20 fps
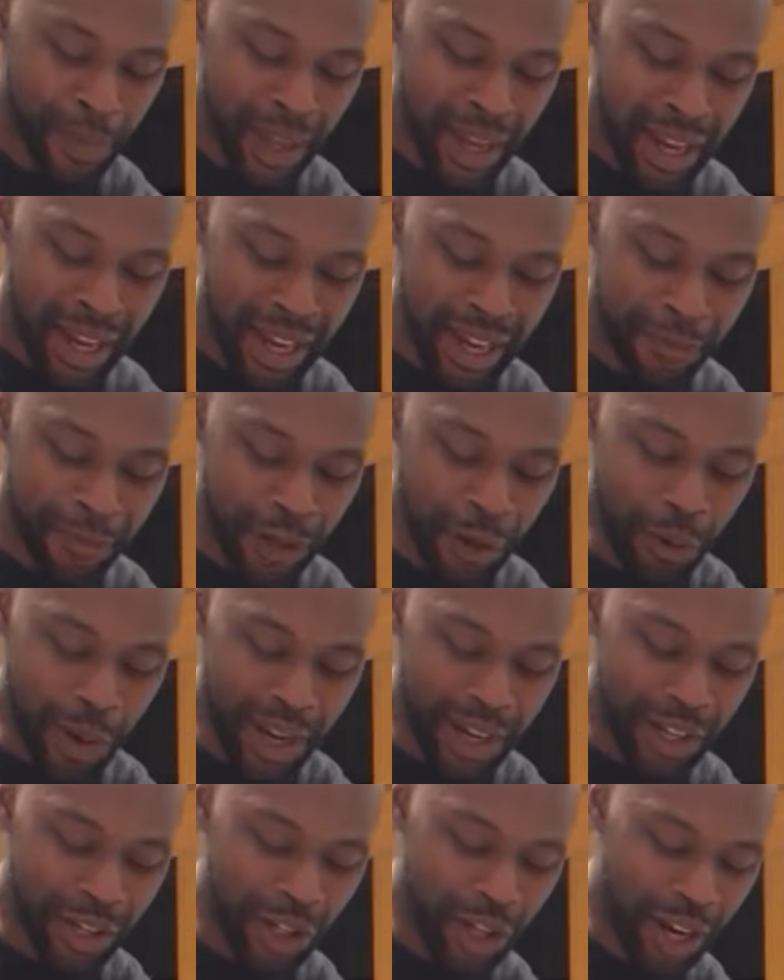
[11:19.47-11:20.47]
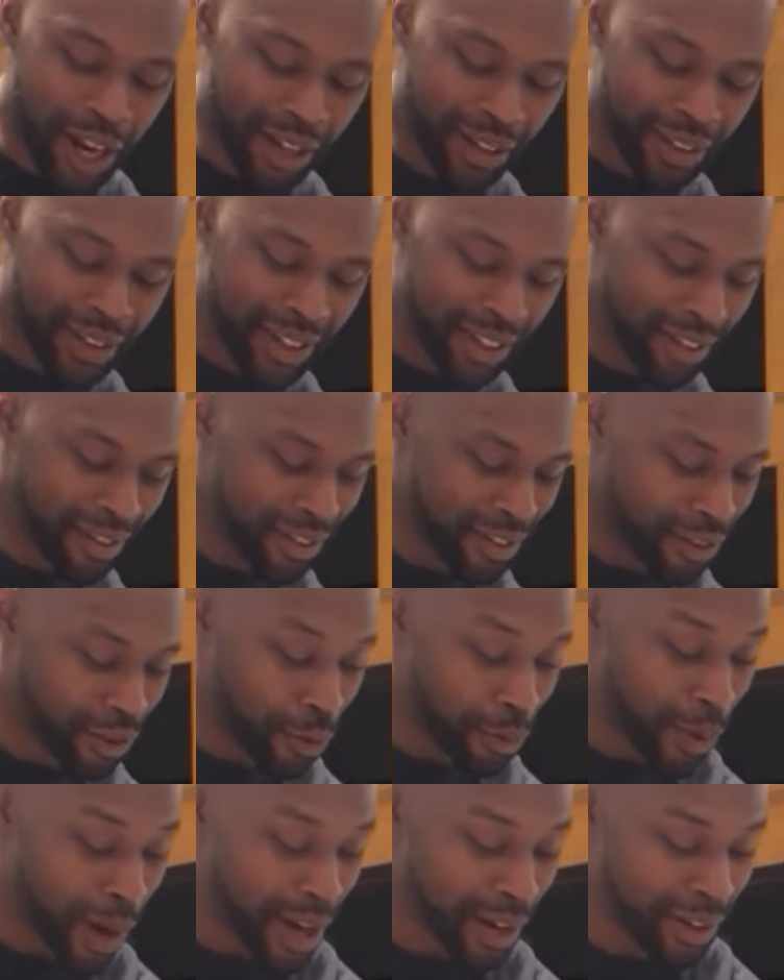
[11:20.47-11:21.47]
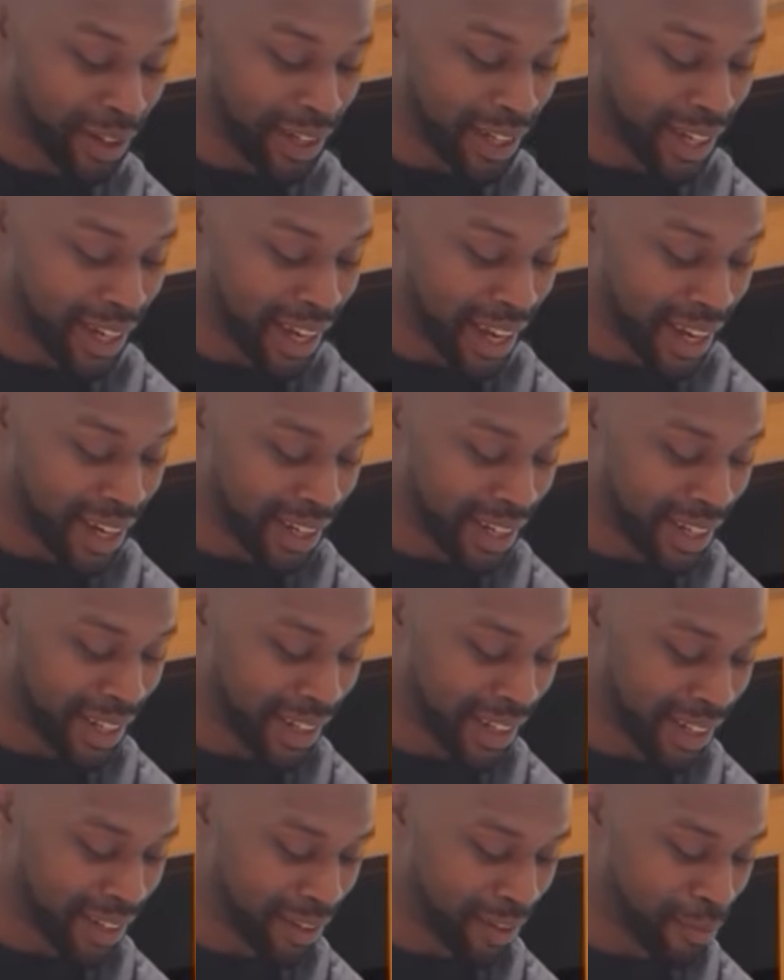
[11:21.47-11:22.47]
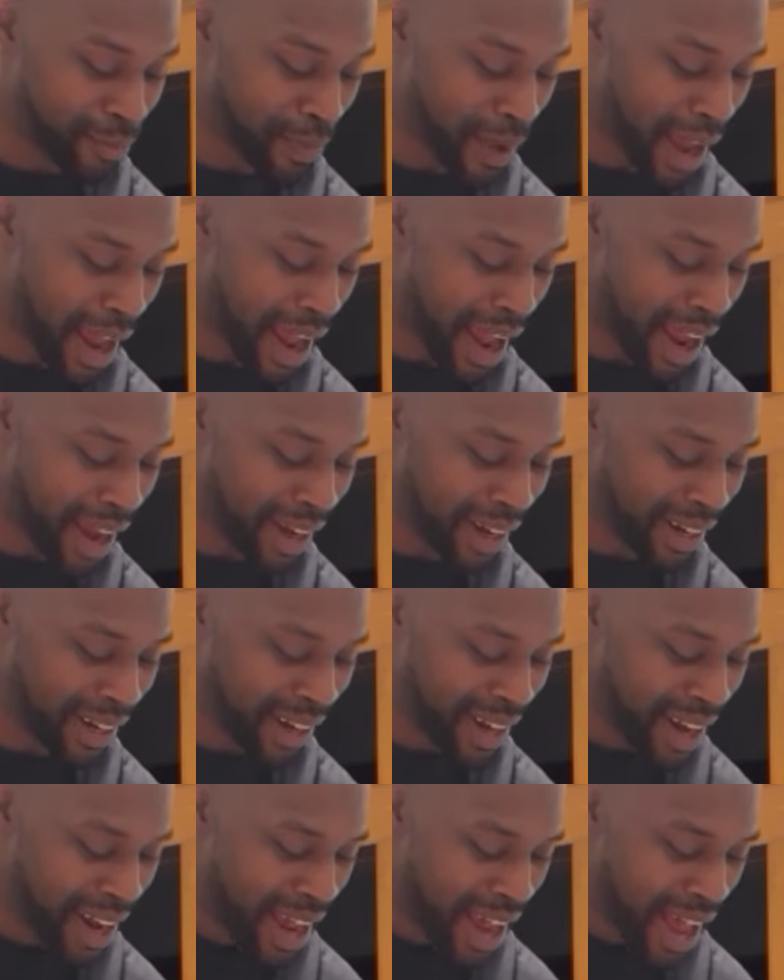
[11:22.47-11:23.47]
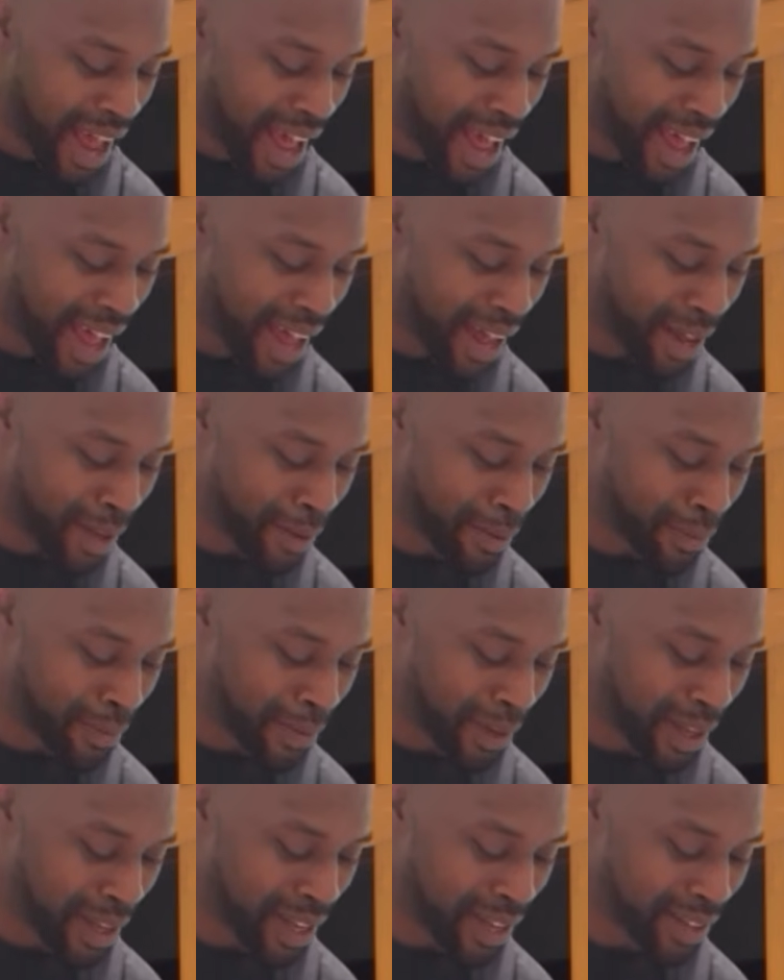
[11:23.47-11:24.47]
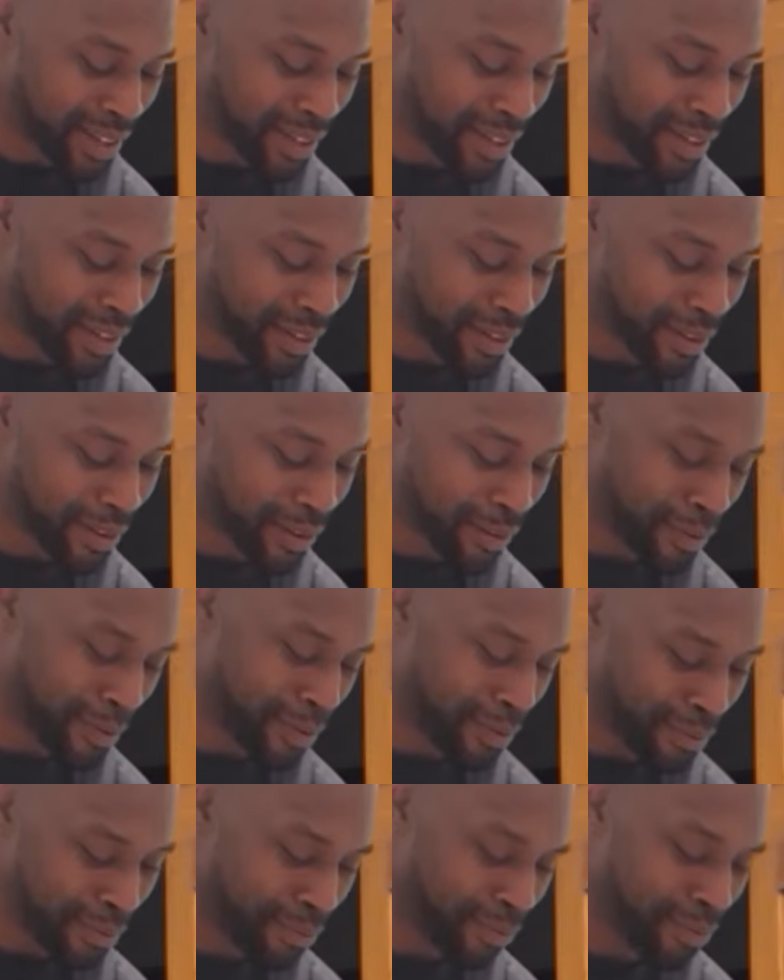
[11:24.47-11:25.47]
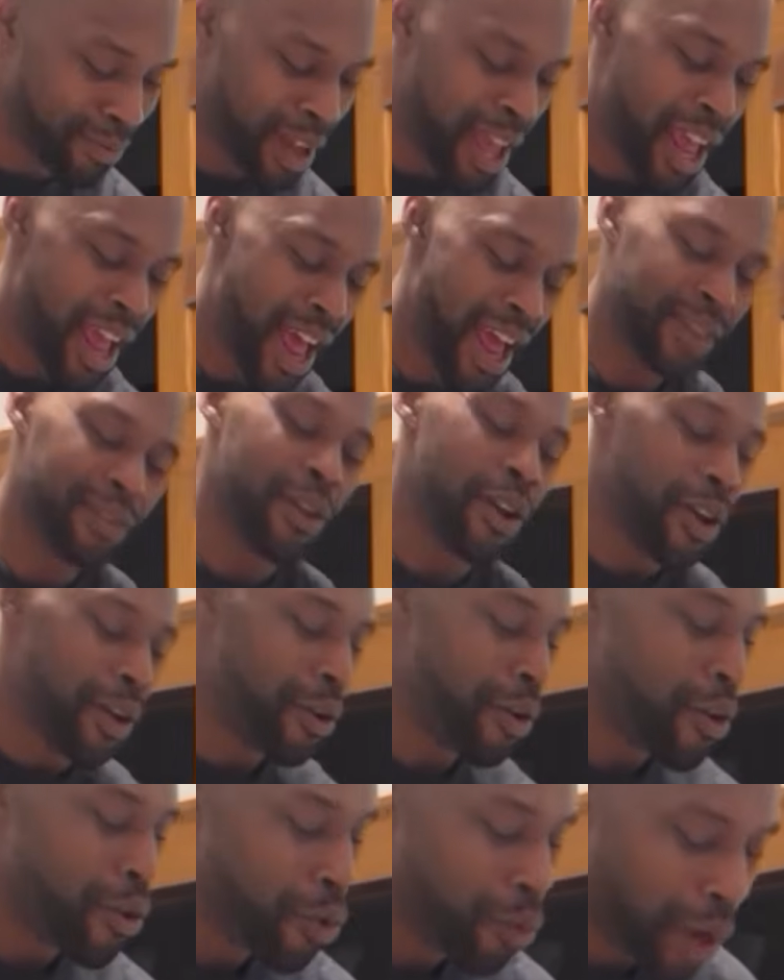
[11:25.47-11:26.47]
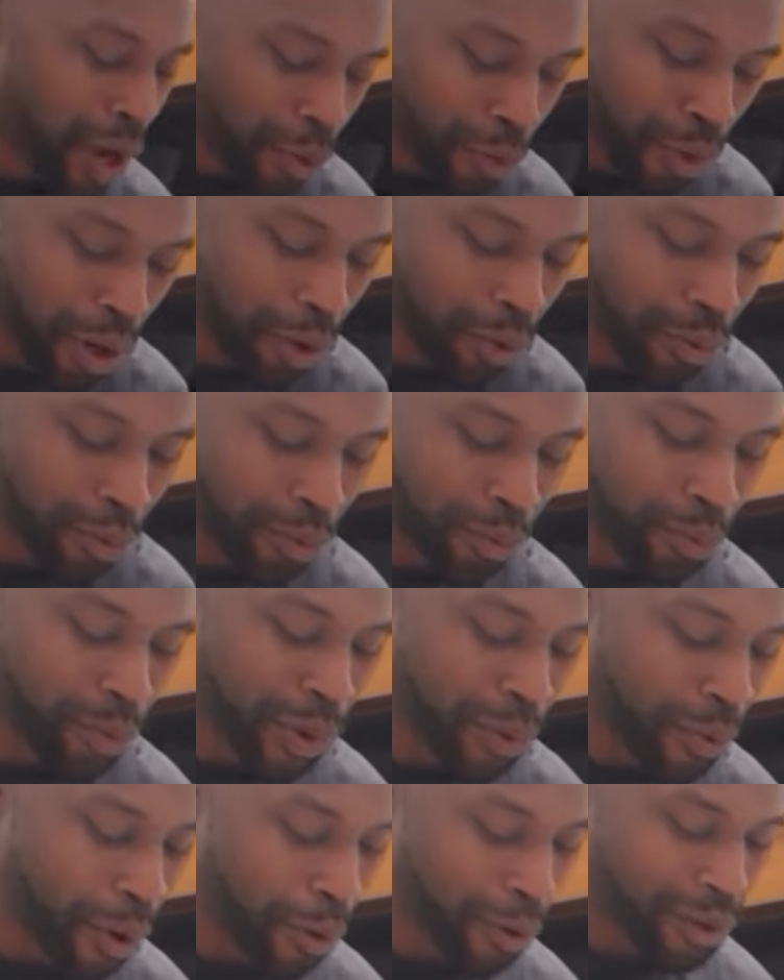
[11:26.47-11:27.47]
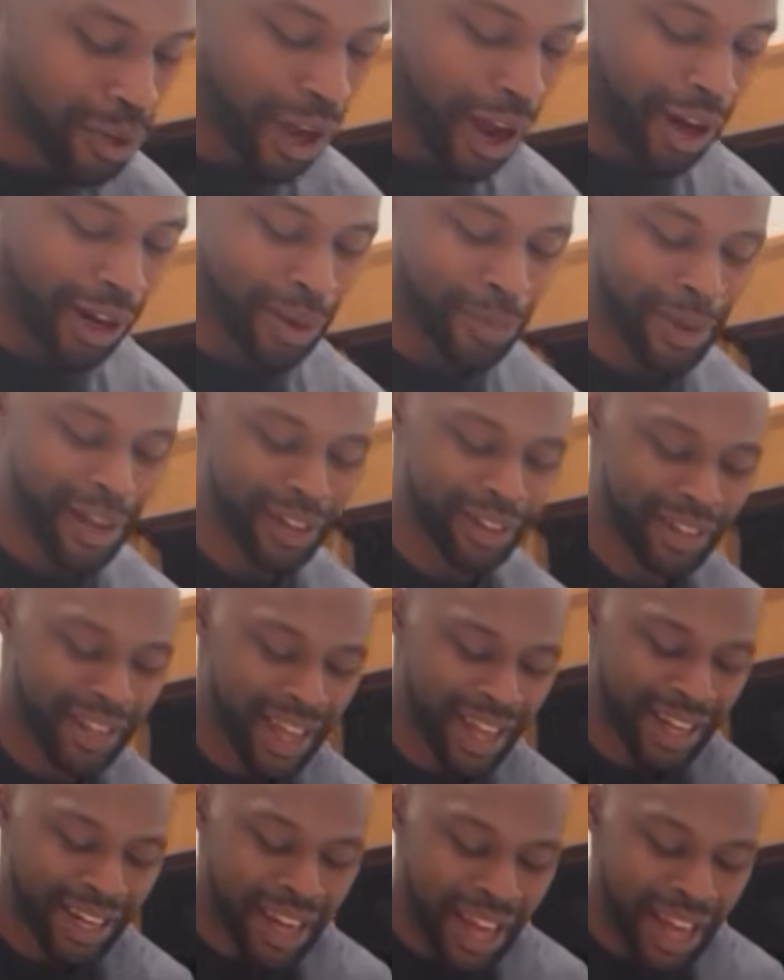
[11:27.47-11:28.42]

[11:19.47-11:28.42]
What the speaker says: if you inject this directly into this bag, it's we won't talk about that.